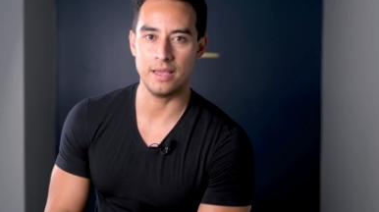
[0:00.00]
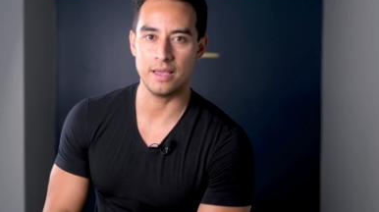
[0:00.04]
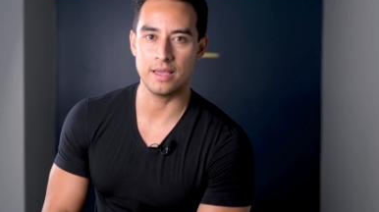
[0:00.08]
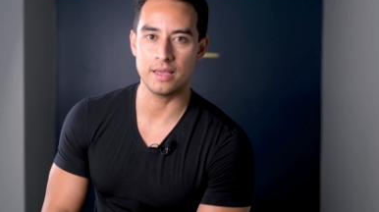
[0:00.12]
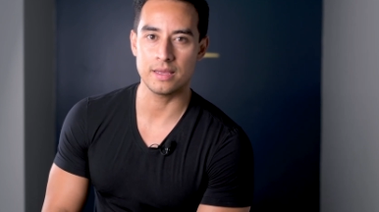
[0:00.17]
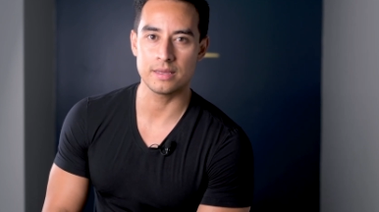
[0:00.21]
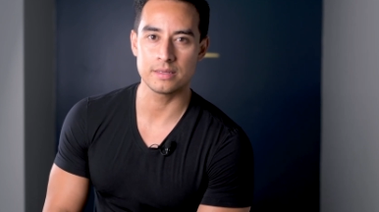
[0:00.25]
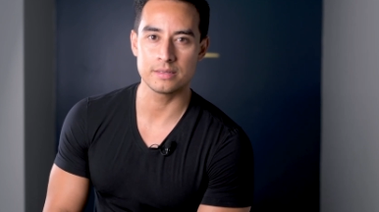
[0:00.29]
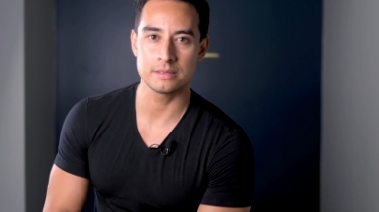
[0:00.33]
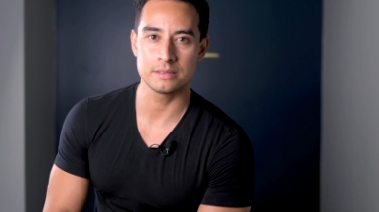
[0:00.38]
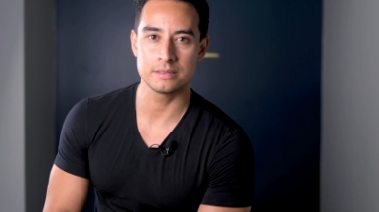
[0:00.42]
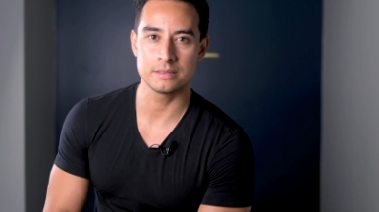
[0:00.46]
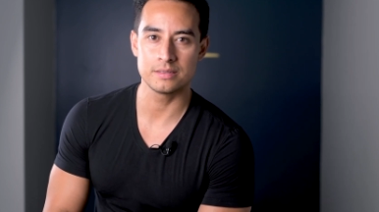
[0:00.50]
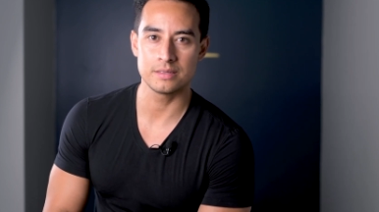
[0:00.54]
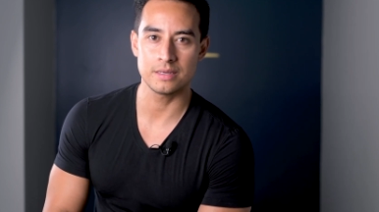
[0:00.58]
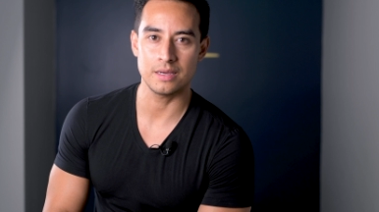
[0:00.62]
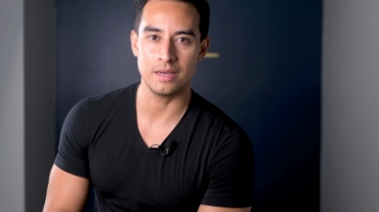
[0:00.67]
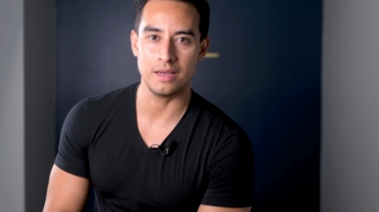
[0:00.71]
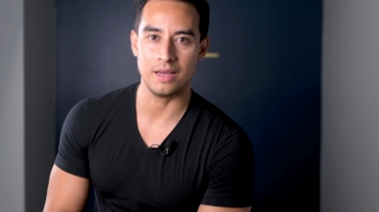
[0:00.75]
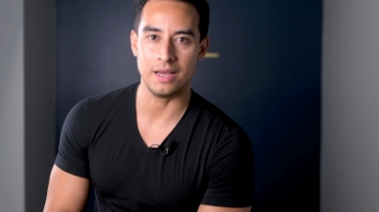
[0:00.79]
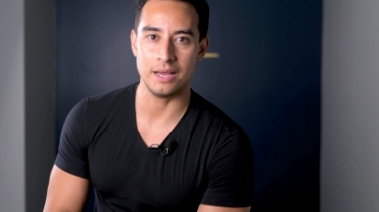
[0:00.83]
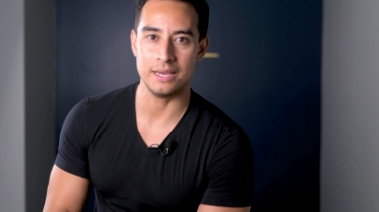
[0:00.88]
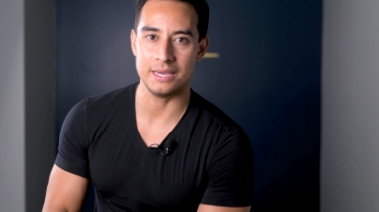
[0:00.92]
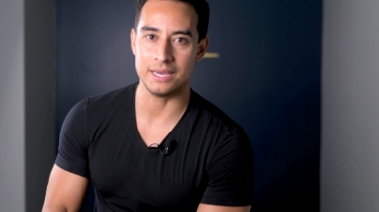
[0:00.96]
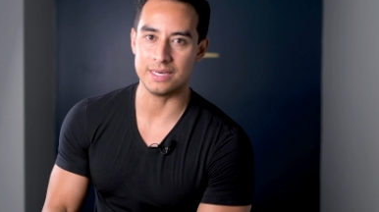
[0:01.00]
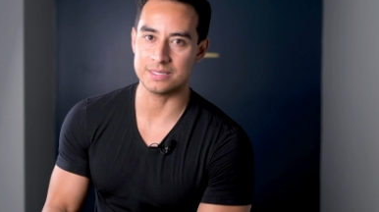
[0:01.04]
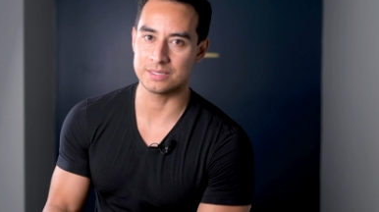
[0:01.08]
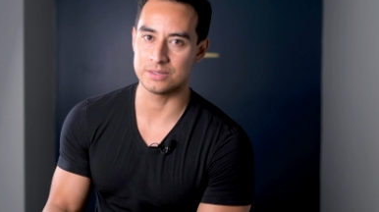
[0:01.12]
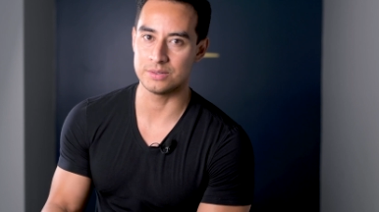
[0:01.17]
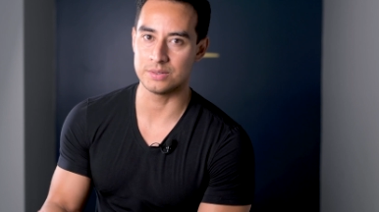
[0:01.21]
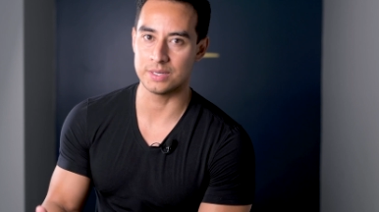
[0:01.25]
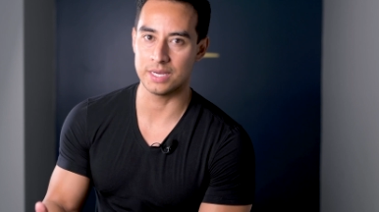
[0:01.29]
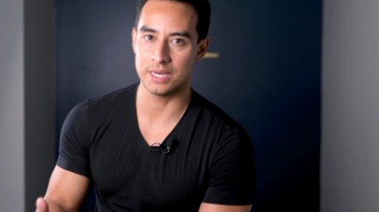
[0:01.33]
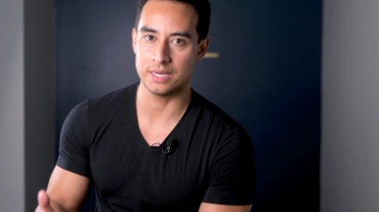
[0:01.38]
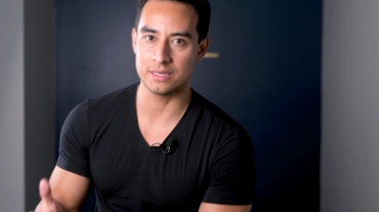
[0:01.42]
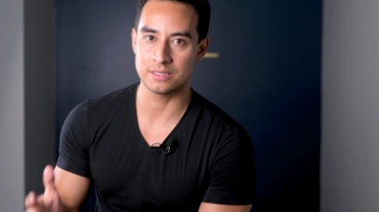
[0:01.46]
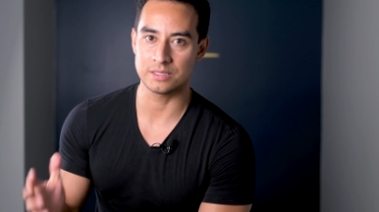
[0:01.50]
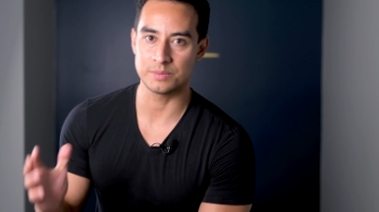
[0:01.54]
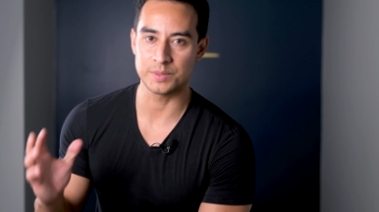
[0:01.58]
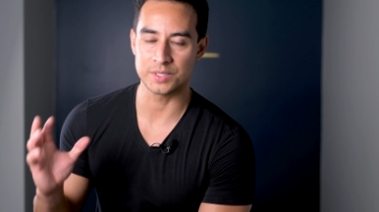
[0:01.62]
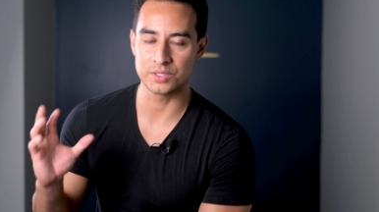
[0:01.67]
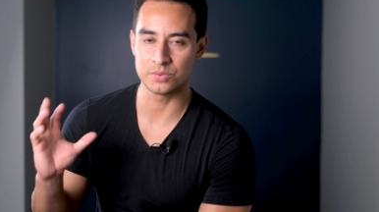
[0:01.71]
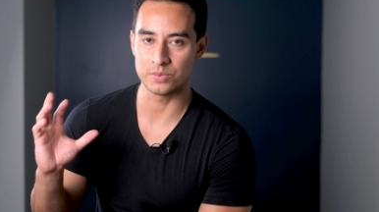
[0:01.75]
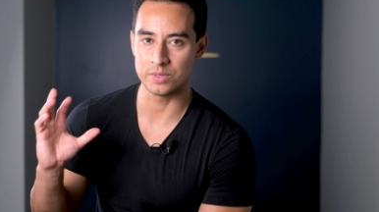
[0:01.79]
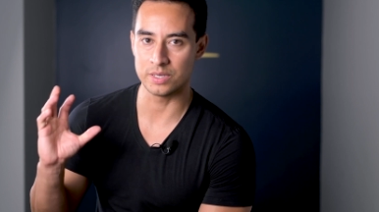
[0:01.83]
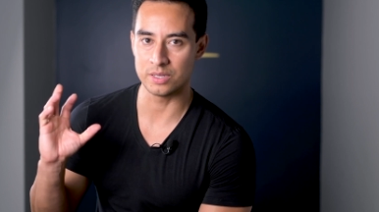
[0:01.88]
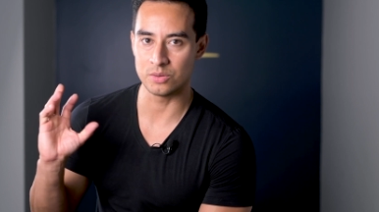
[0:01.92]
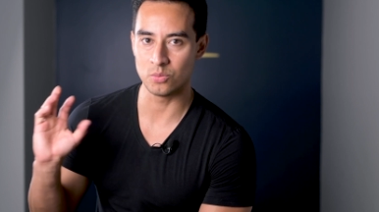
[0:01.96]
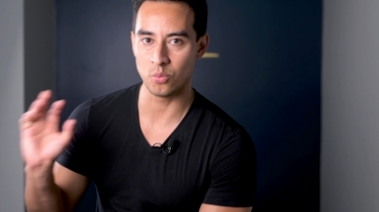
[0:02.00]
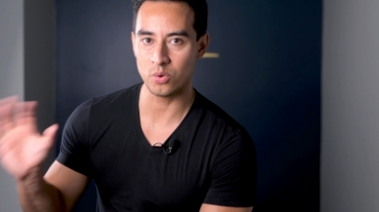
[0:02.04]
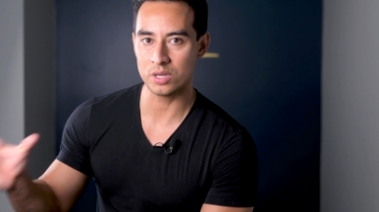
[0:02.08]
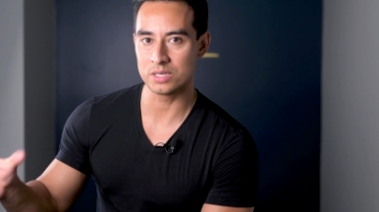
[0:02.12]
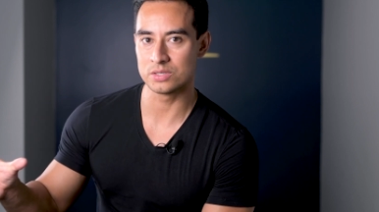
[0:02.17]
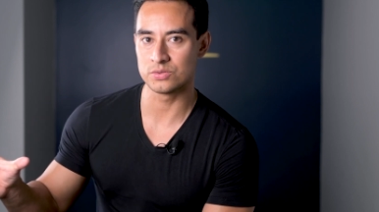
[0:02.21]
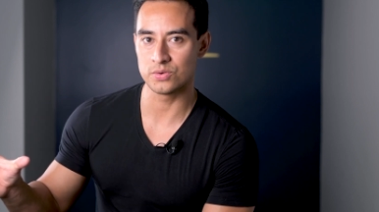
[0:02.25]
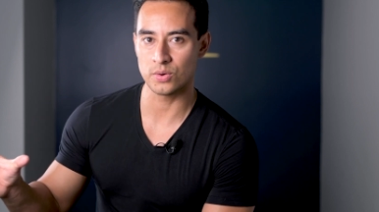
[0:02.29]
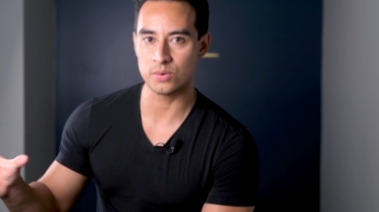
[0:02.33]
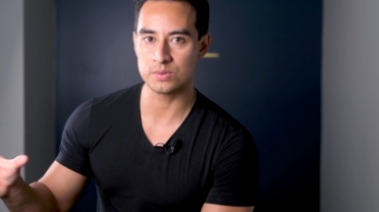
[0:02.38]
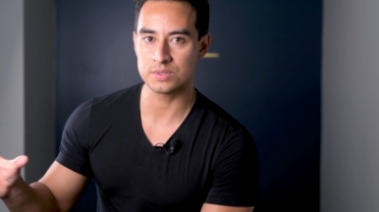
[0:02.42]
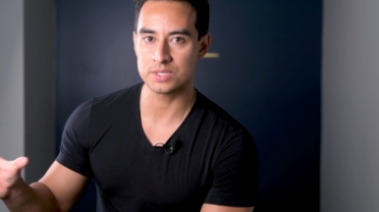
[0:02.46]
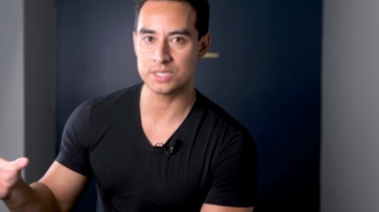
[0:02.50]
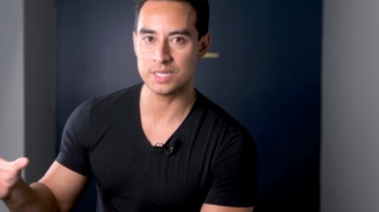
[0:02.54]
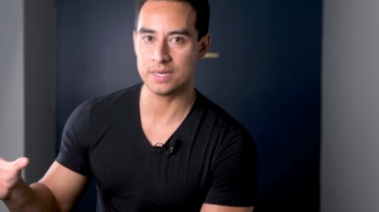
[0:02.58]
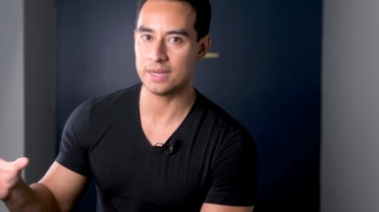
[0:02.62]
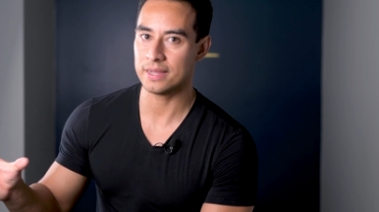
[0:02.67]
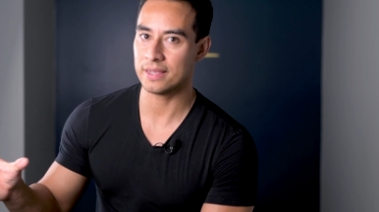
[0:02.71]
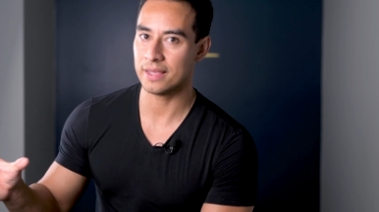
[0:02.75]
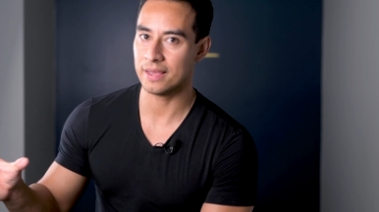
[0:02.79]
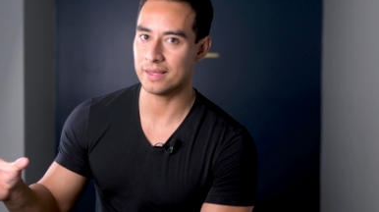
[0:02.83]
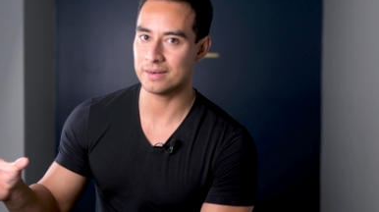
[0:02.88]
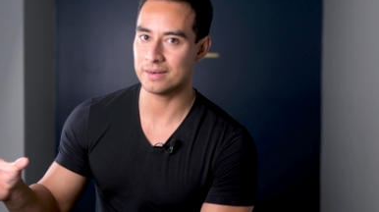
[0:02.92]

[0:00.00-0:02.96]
and I asked you guys between what drone should I